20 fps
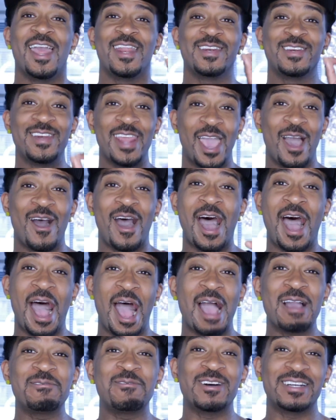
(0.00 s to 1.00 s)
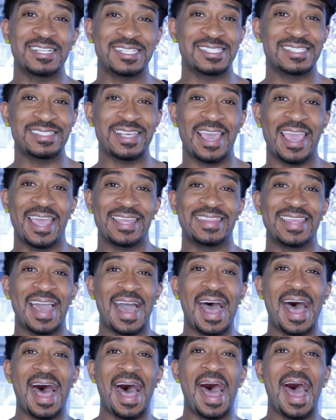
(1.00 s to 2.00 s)
Now, I want to say
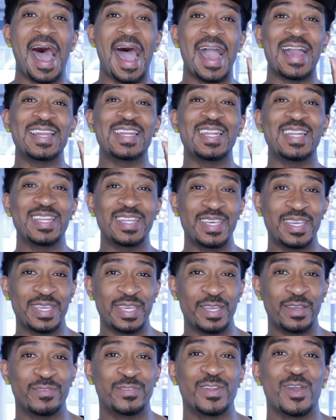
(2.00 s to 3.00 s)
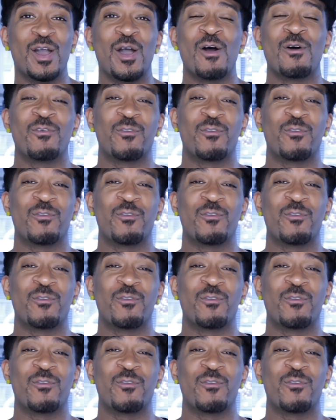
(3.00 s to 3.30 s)
that I lived